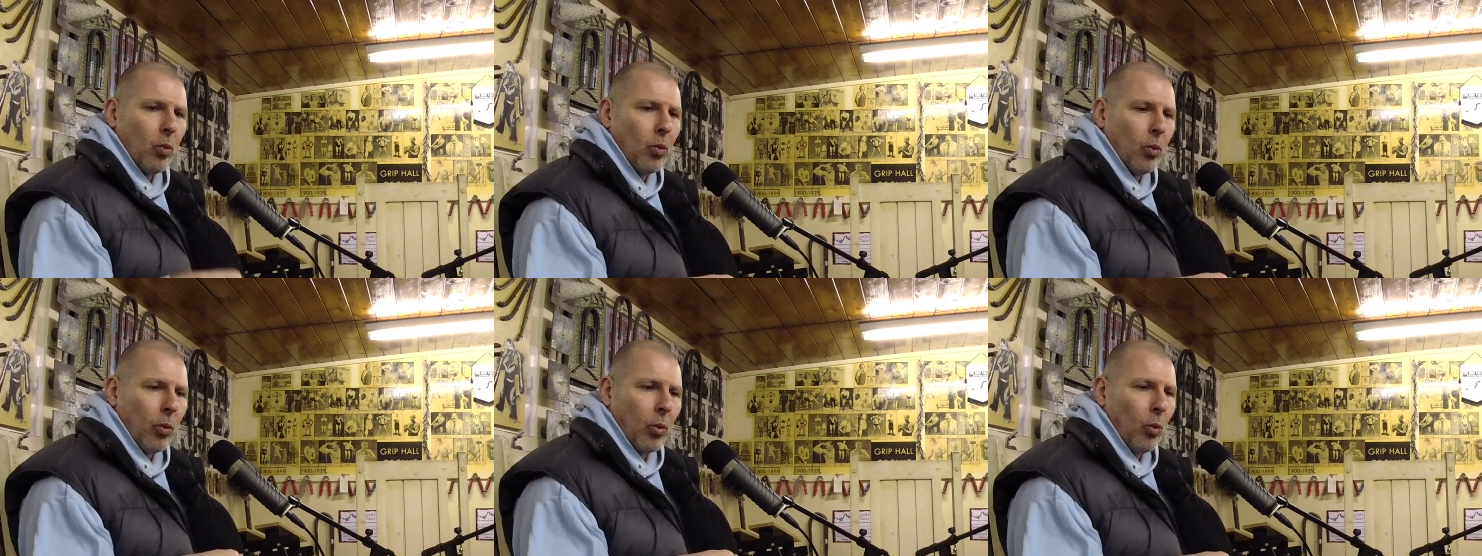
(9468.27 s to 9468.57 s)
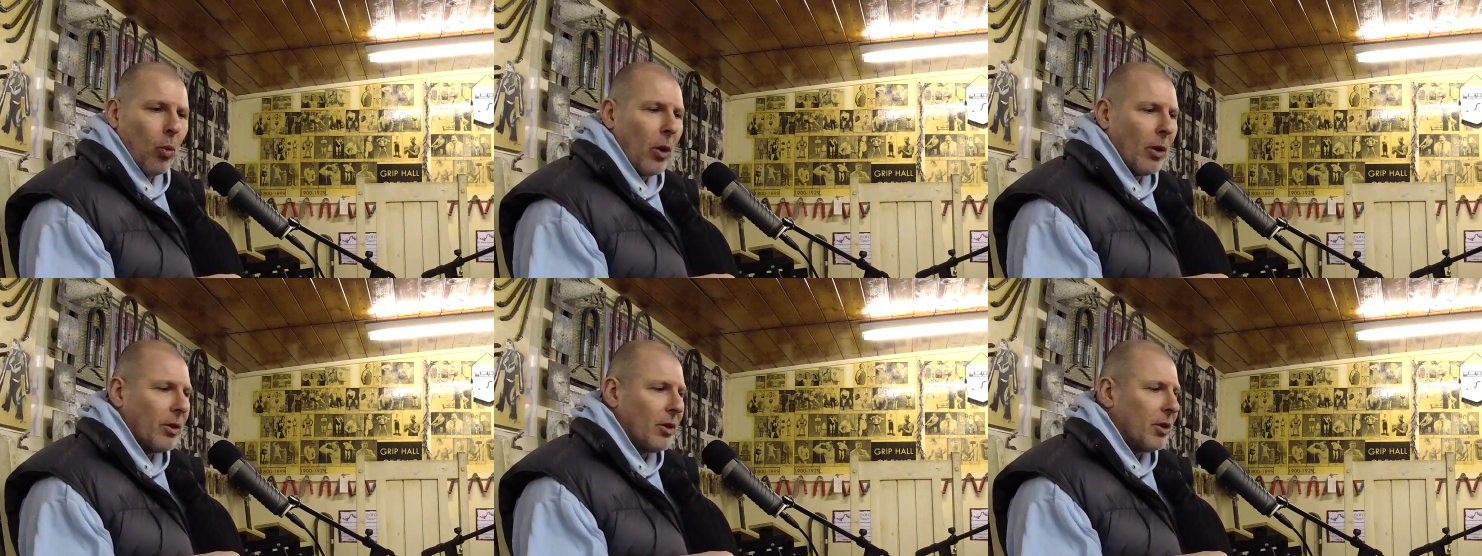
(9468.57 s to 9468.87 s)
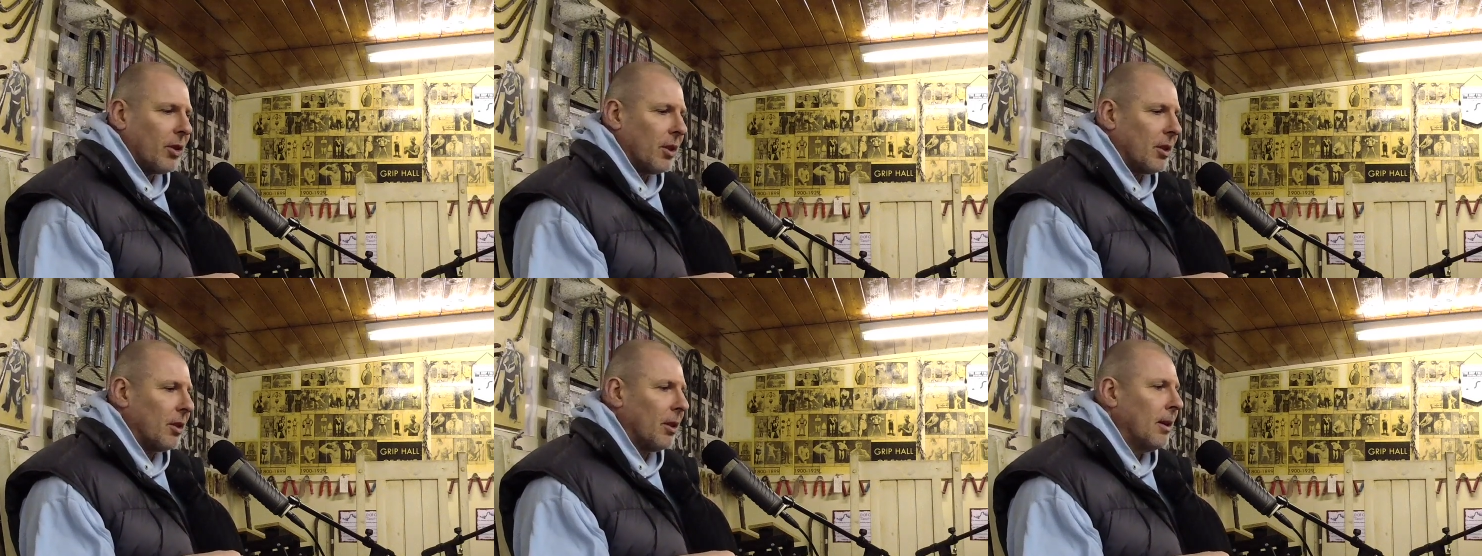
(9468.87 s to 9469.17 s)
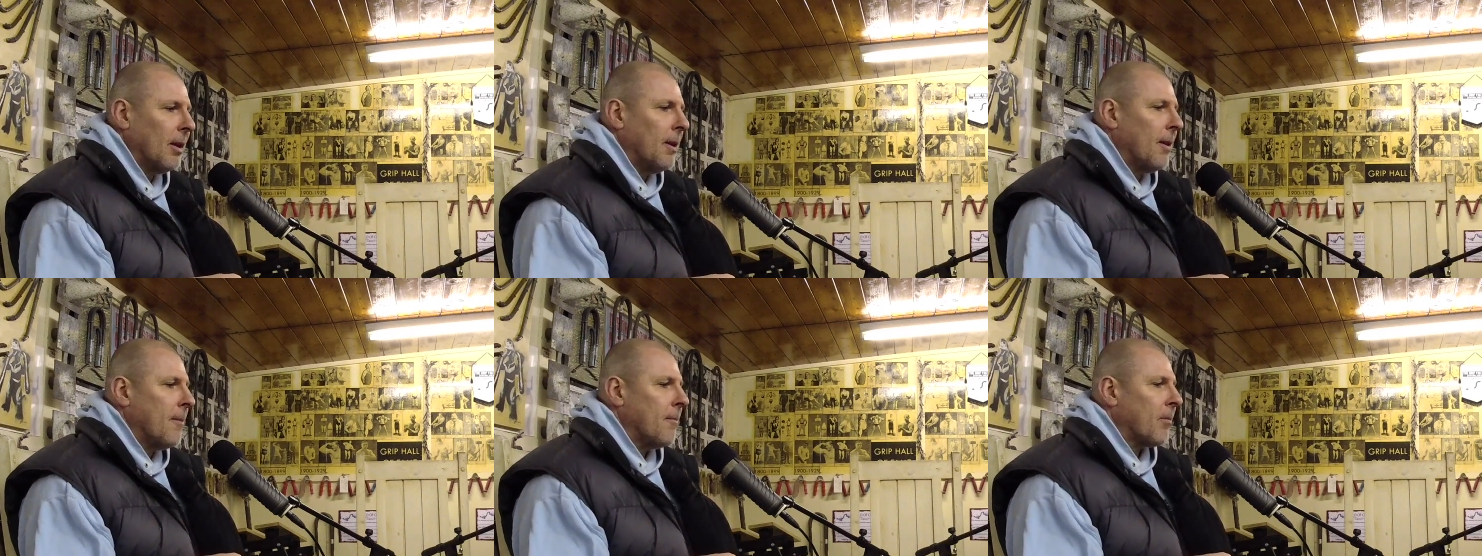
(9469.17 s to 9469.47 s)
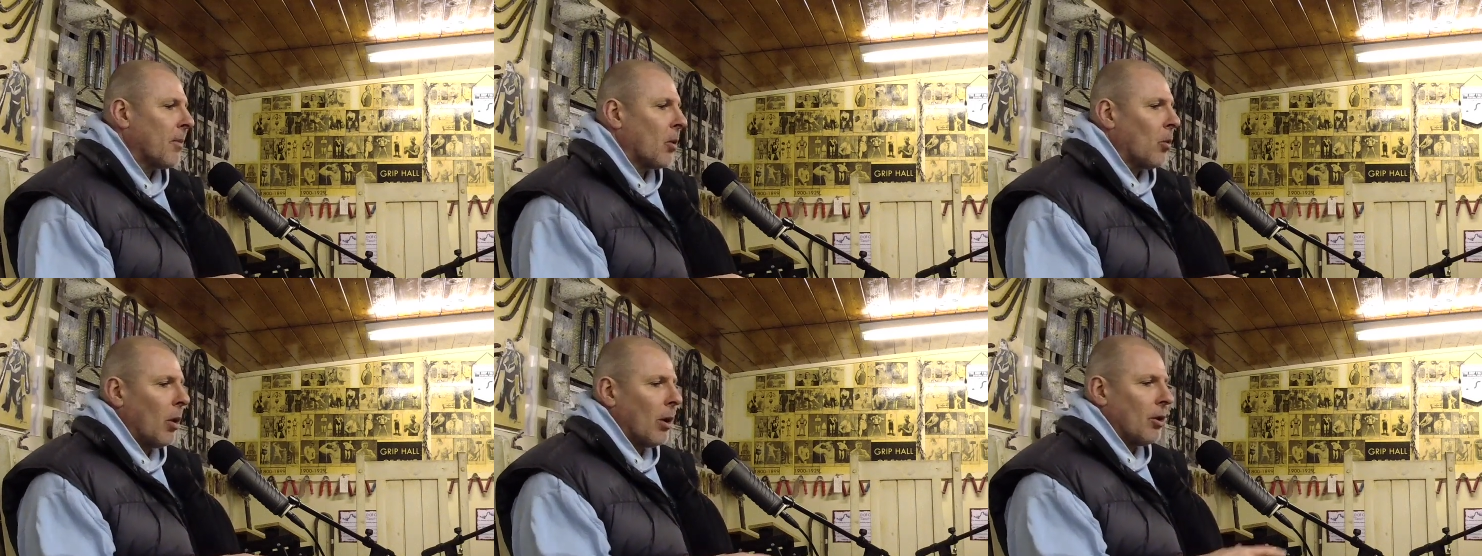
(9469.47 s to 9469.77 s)
wondered,
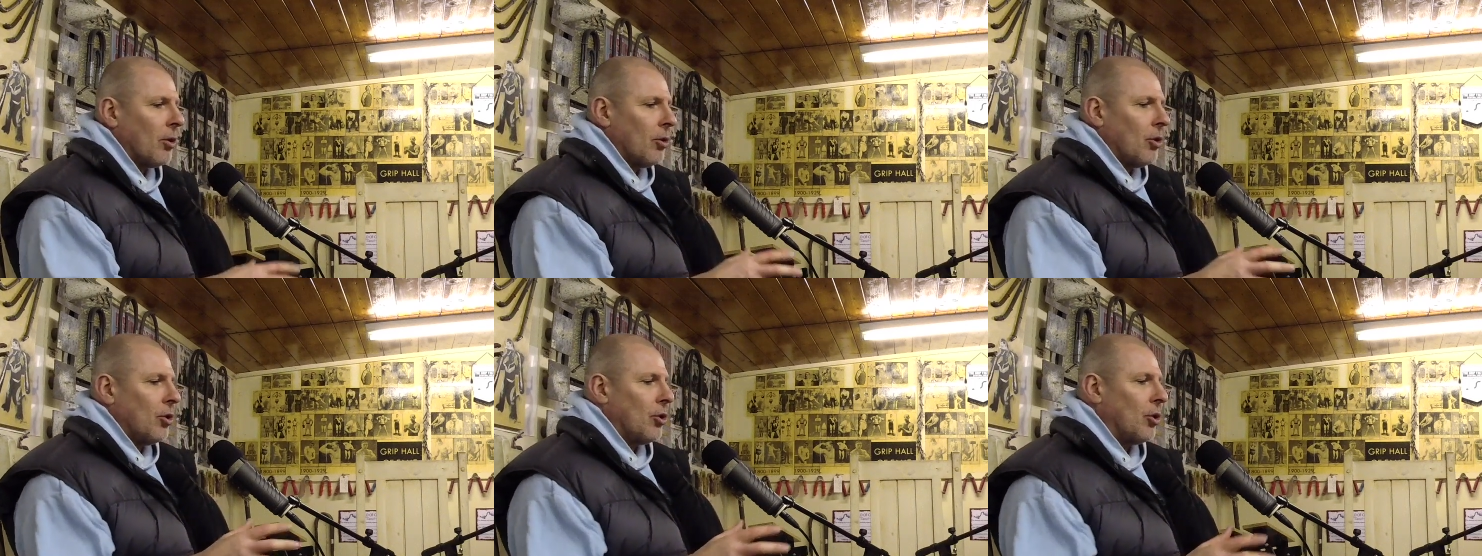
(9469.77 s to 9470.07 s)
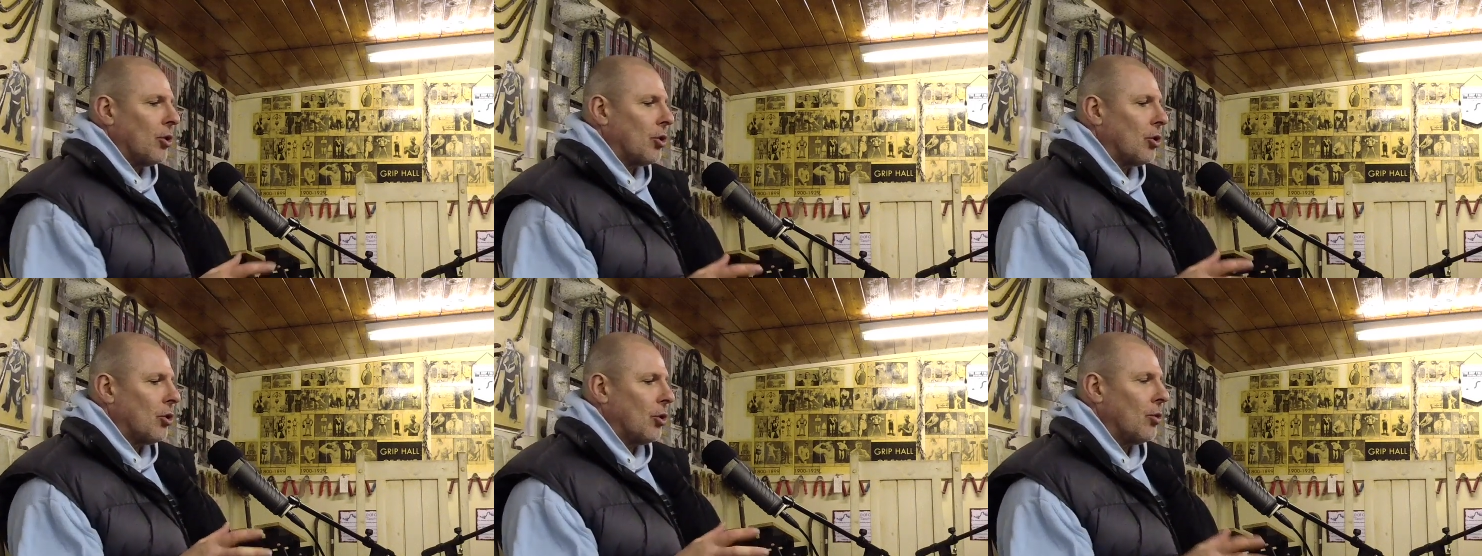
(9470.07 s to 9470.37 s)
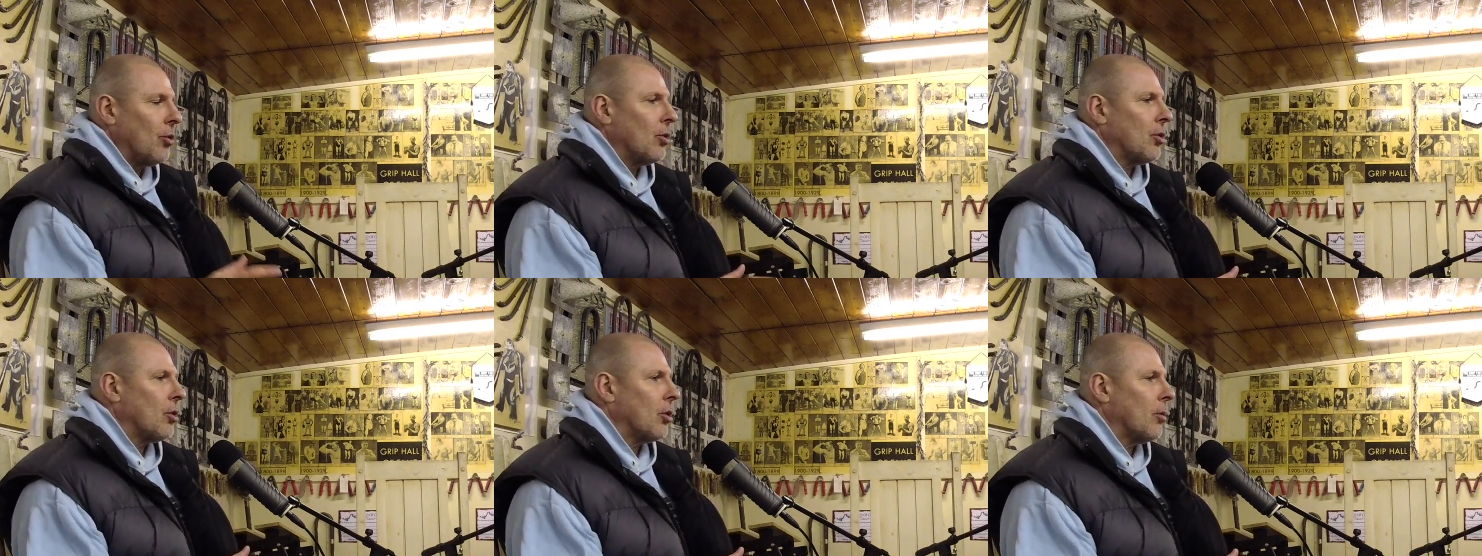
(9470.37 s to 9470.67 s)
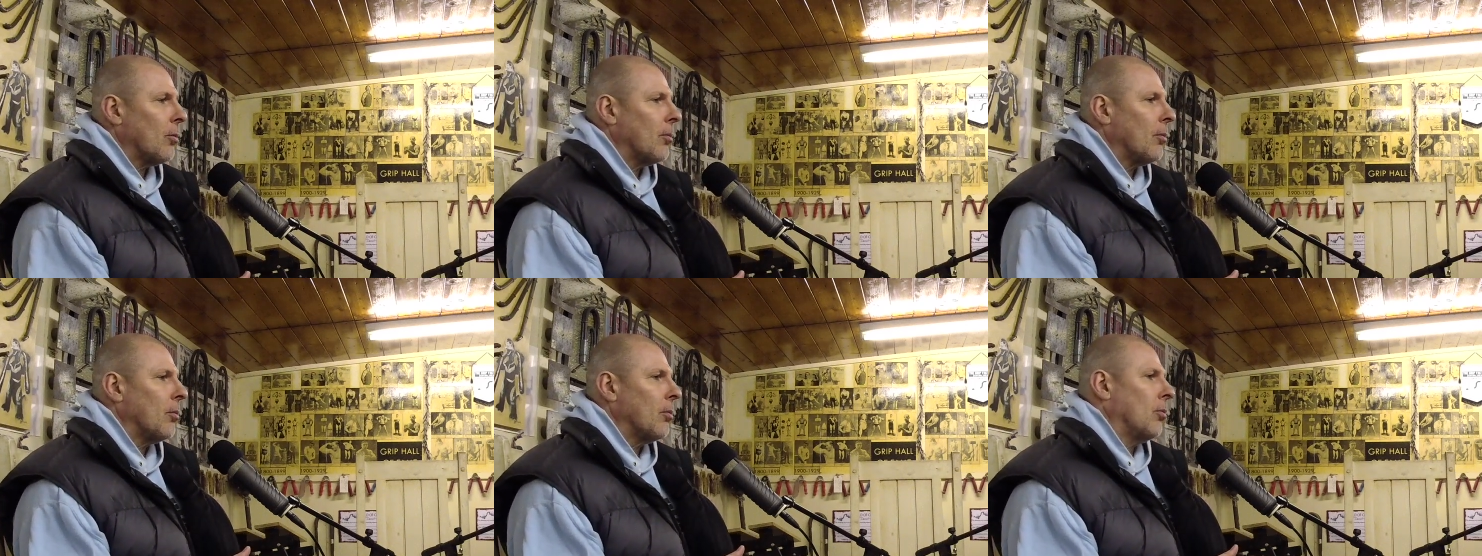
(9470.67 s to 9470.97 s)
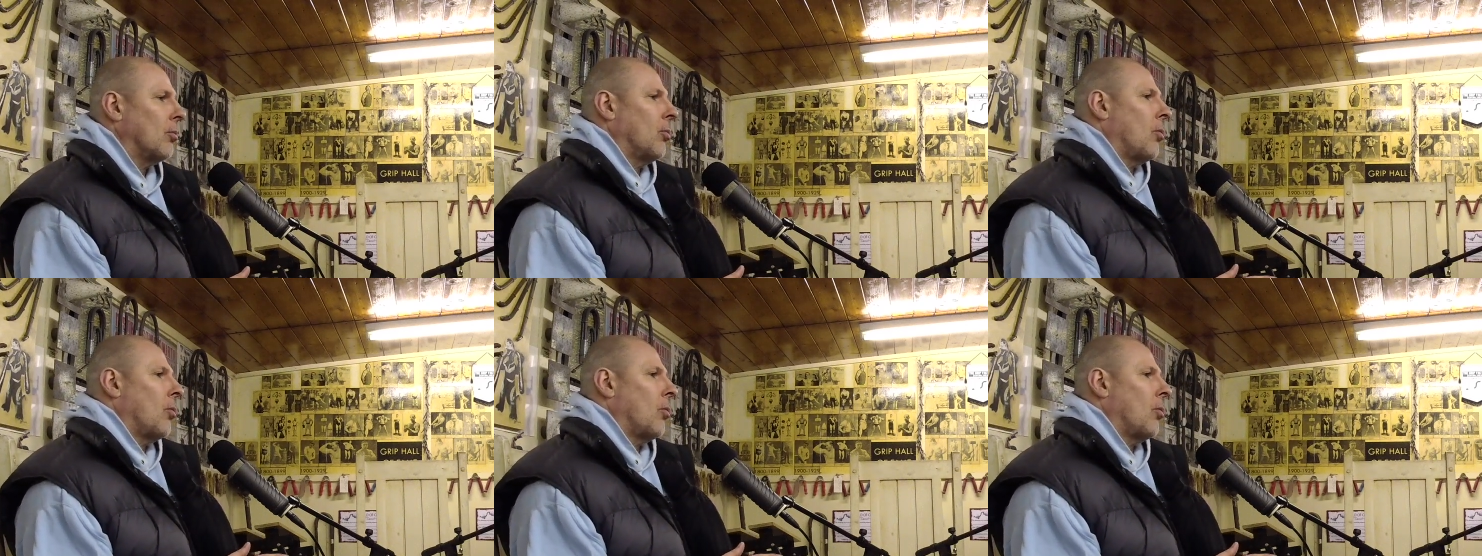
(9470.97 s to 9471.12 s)
why don't you just do some